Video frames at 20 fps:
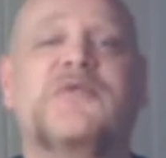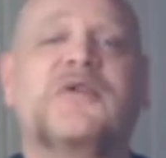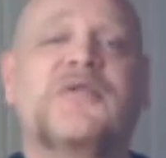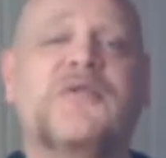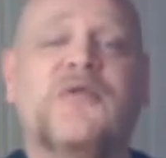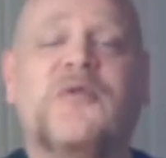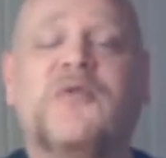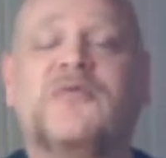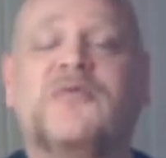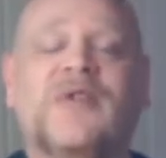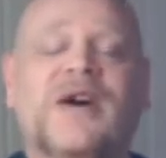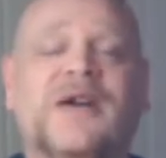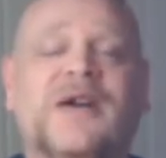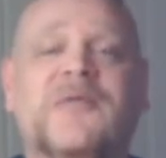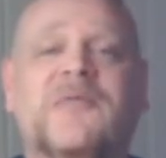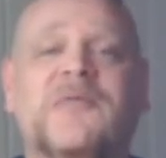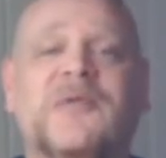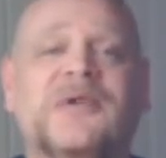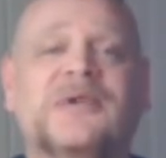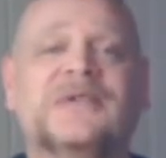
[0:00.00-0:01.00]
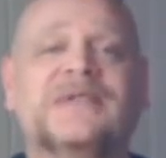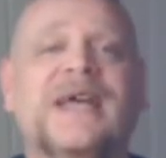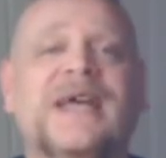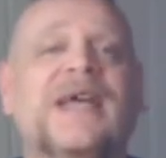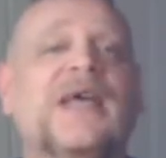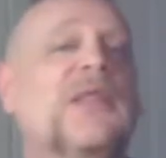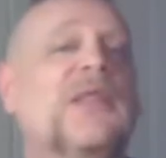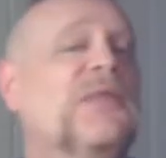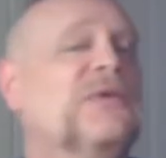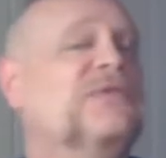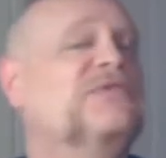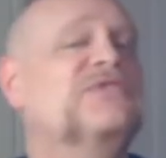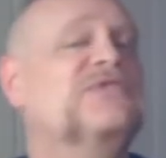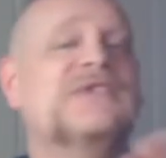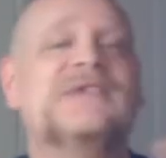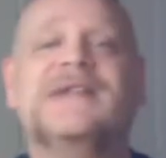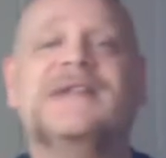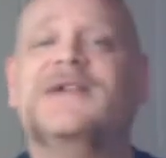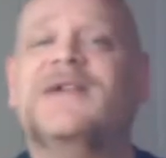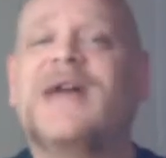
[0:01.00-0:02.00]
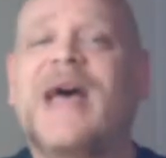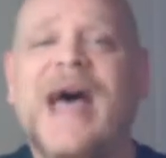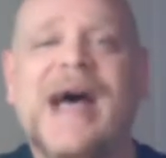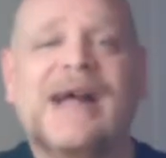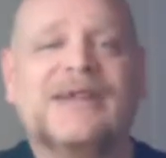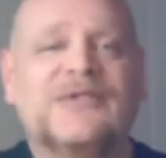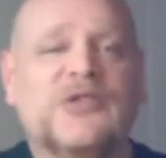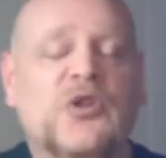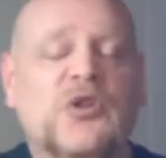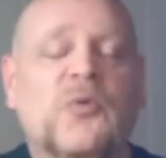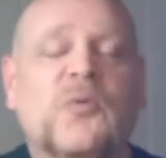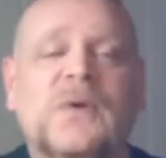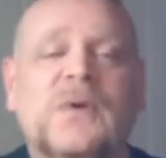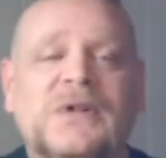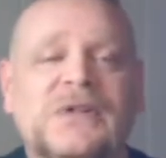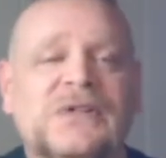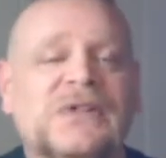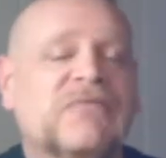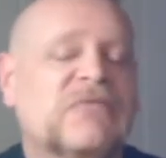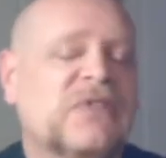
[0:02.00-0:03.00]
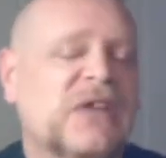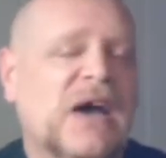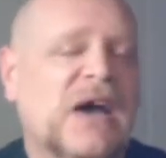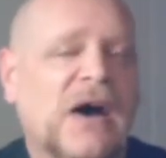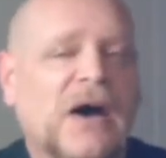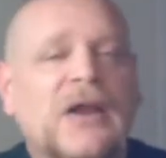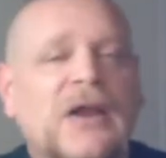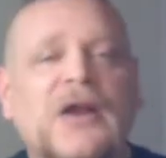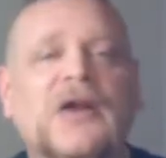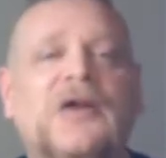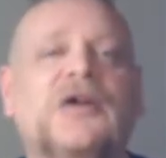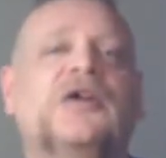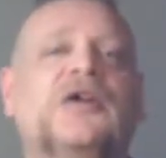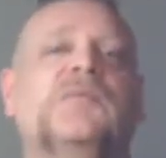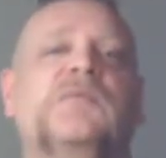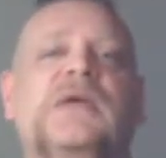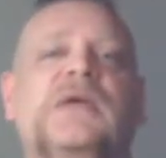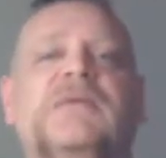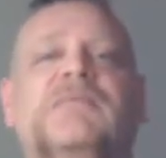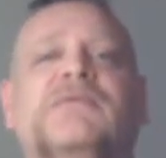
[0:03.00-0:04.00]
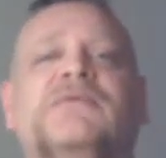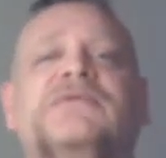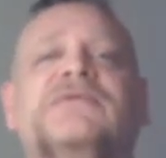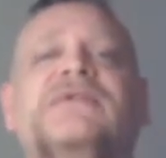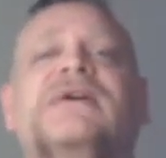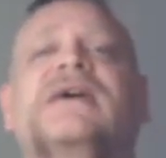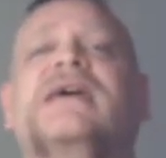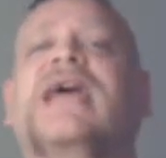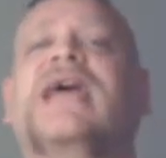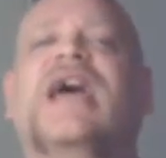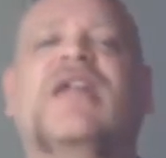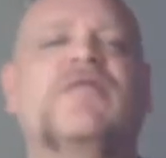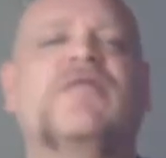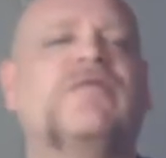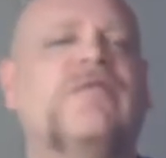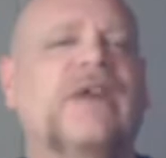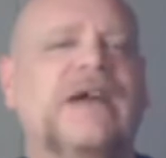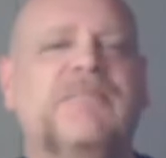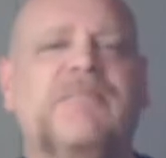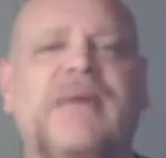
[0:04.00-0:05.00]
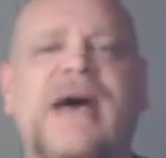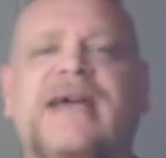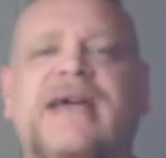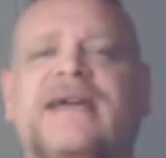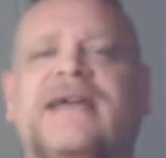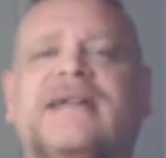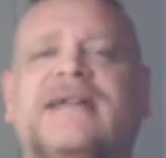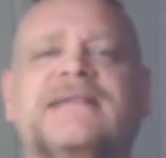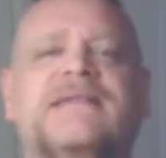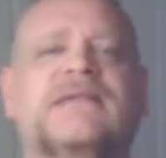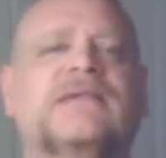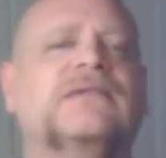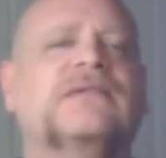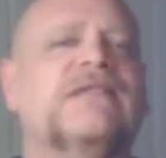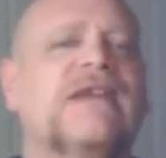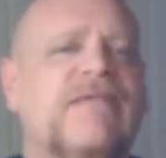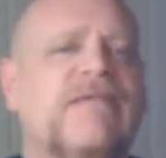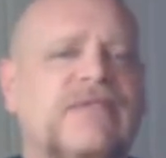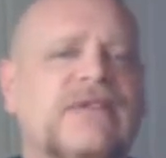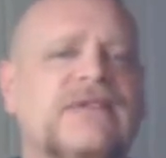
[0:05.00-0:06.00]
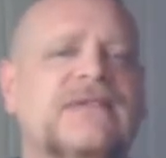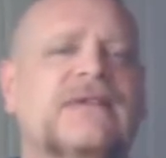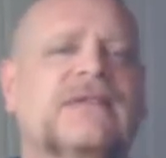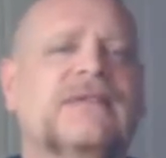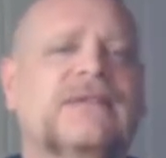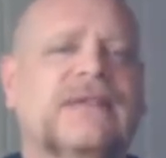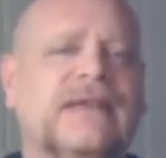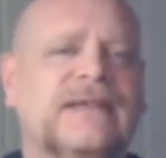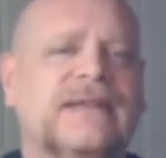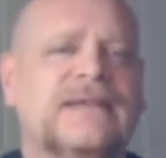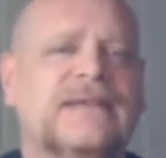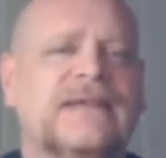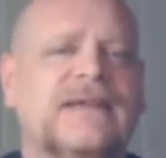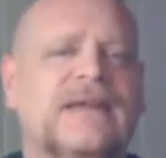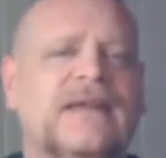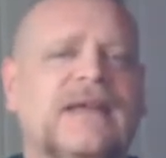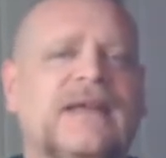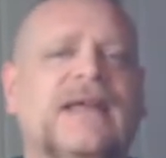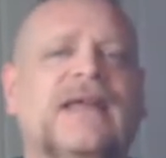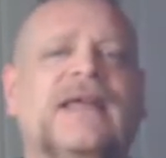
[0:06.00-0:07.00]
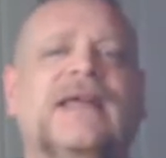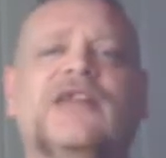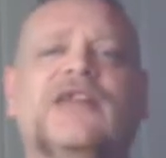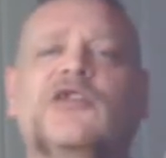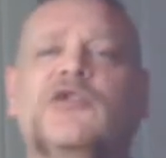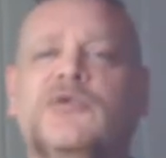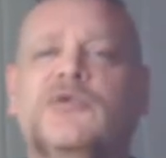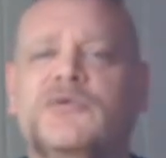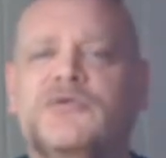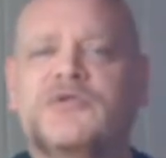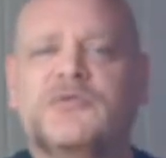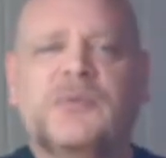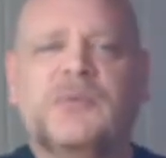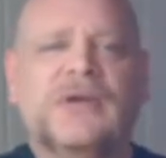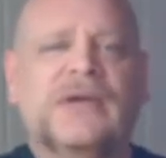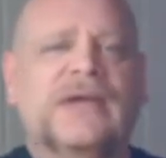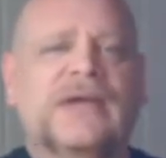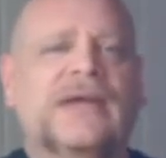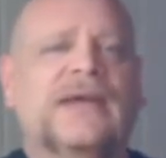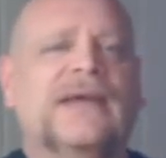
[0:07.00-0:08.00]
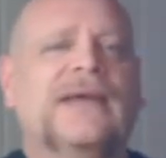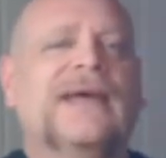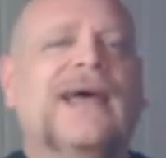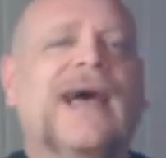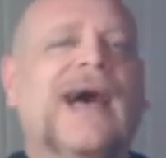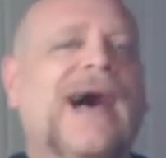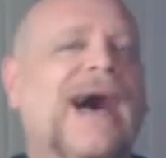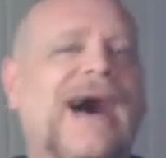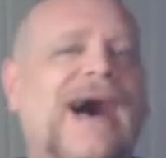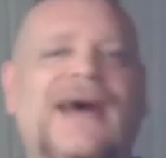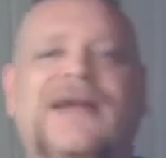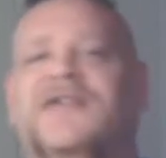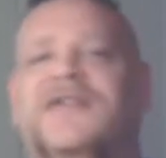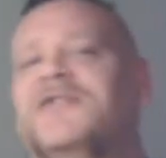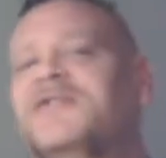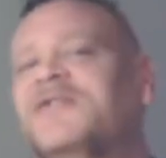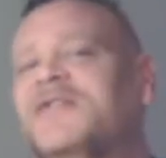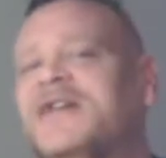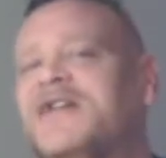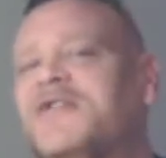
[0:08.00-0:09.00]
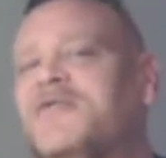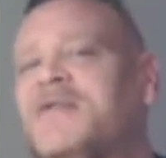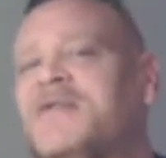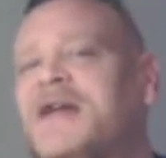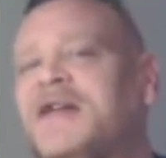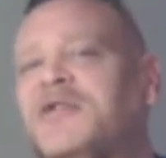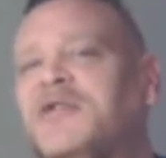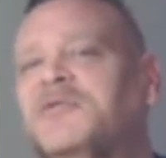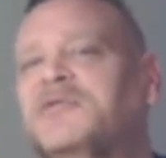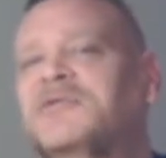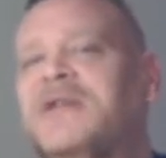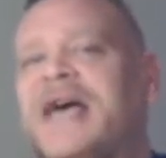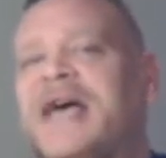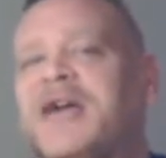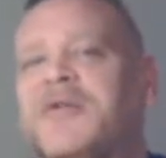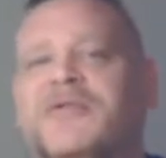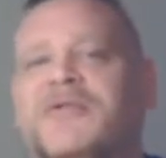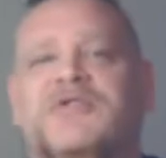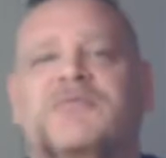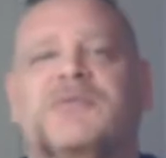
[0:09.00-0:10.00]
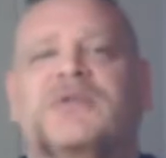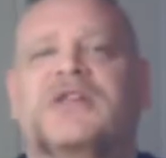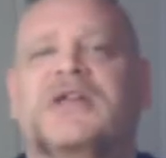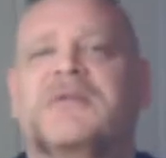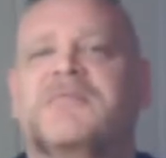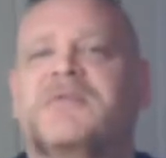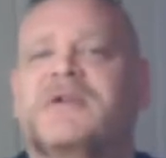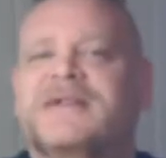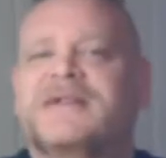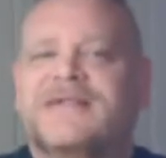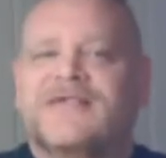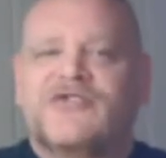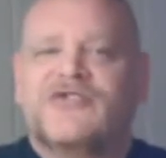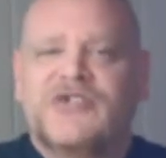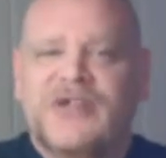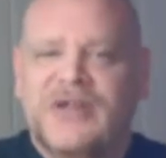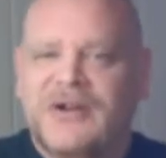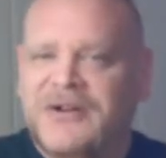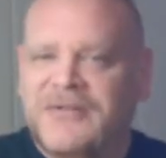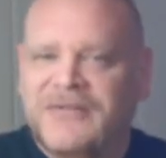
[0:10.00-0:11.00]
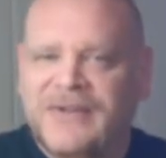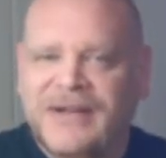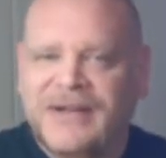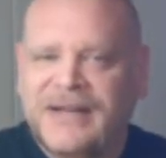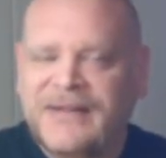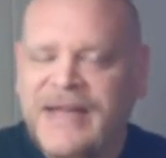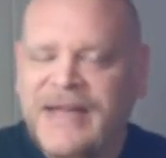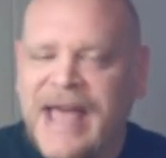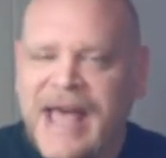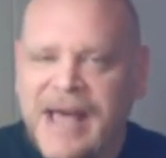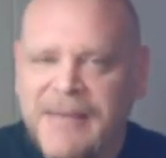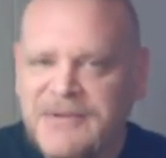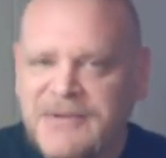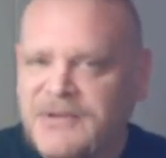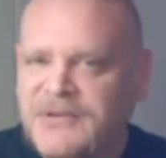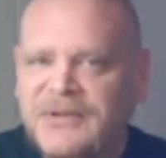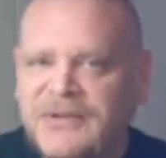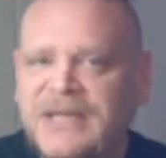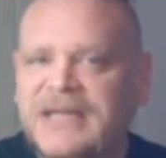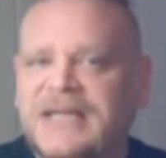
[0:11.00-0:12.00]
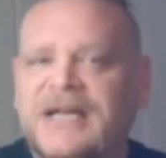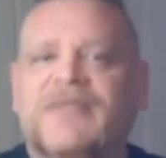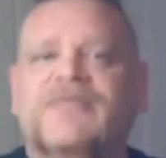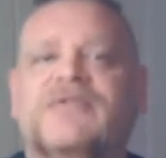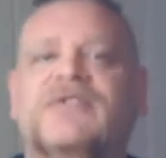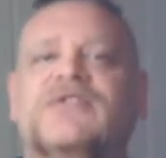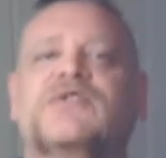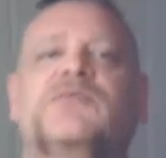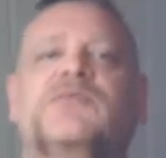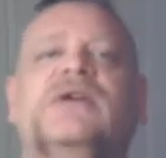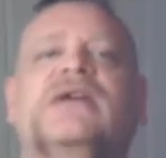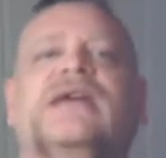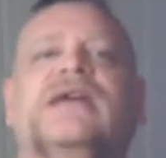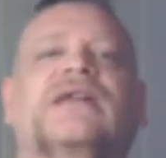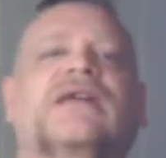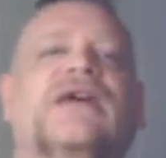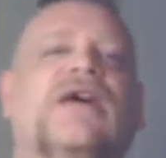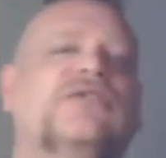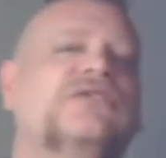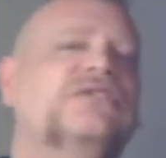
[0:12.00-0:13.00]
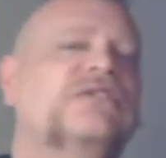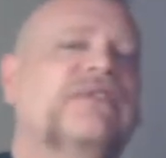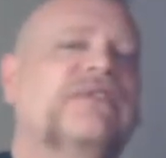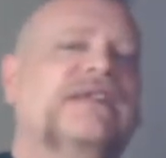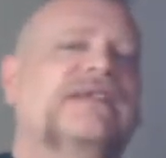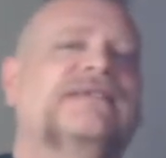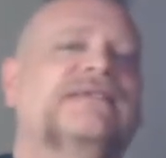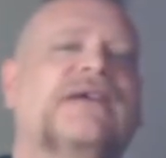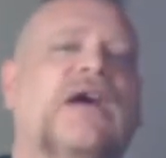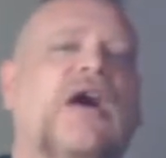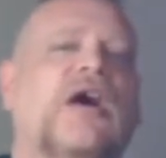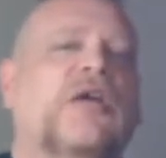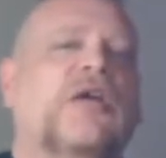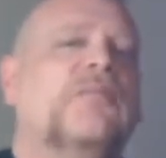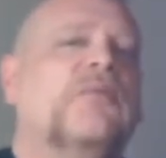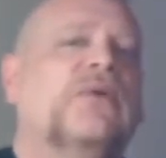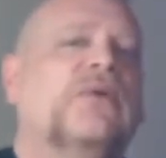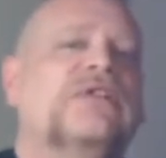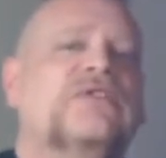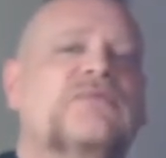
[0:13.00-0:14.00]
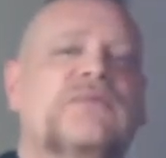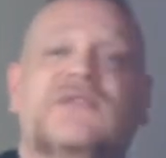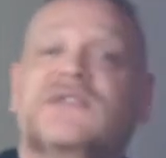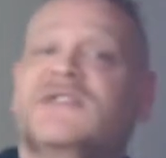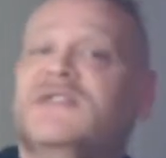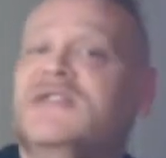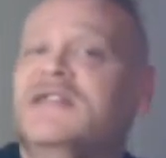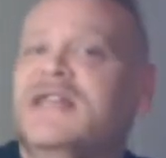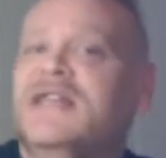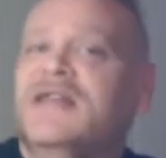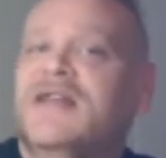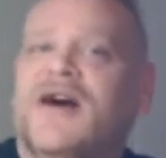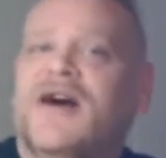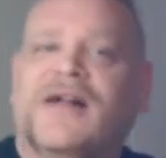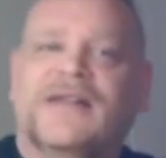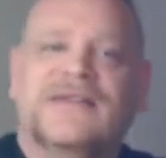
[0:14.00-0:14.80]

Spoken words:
the whole fucking world. They're just here to act on the will of the unheard people and fight back against the leftist elites. Newspeak, I don't know that they create new language, but they embrace the shit out of it, and they absolutely love to speak in cultivated talking points with sneaky nods